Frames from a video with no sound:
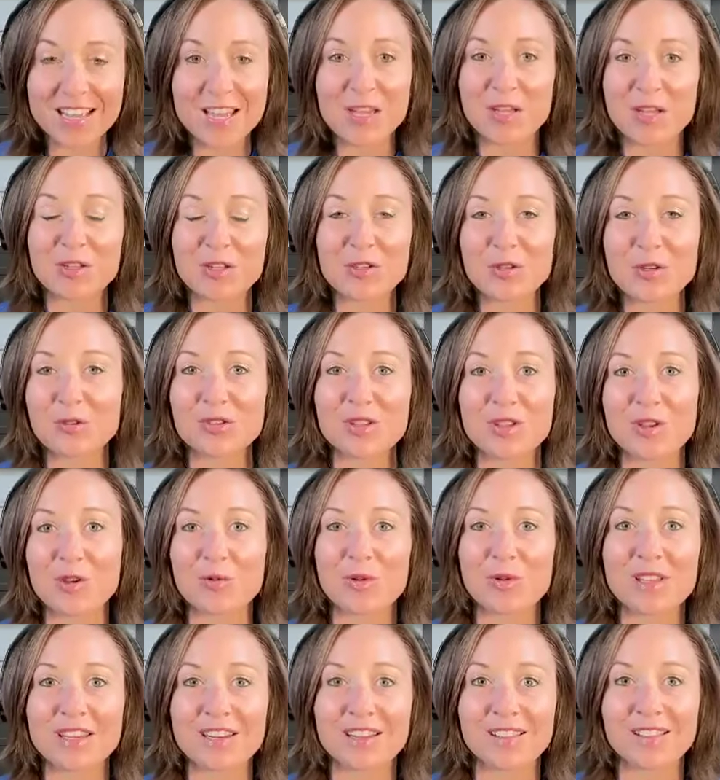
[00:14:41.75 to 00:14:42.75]
It shows that you're
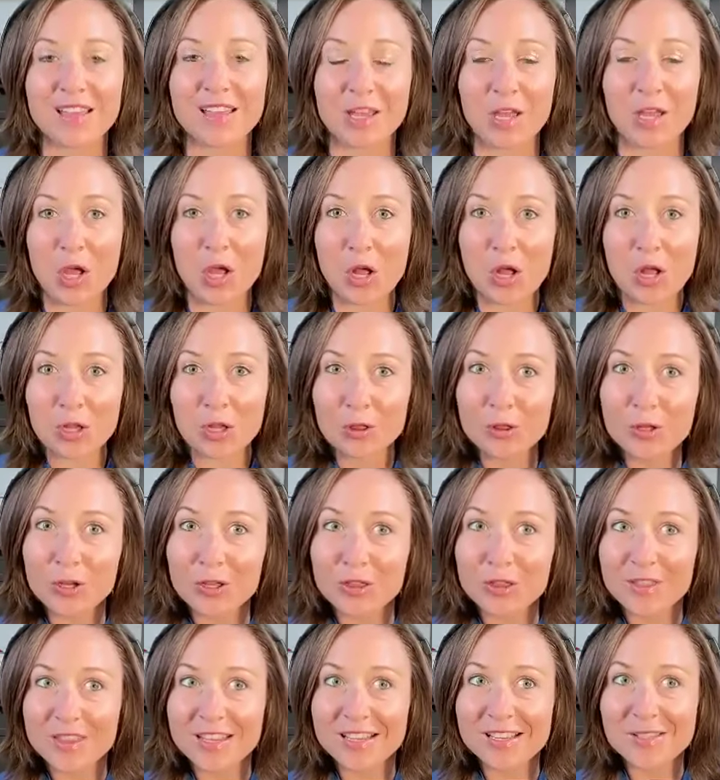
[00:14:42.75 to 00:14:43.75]
willing to like look
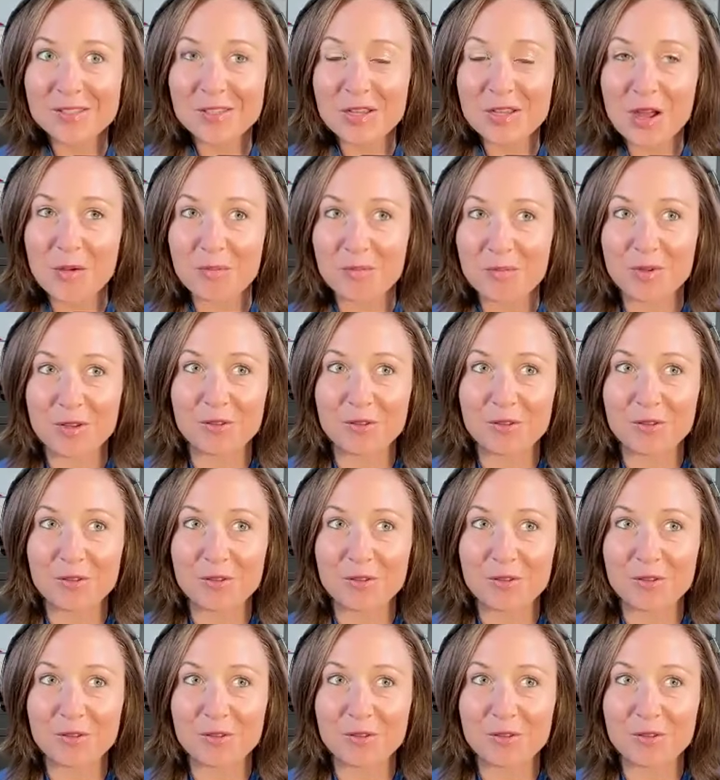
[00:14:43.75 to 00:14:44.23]
things up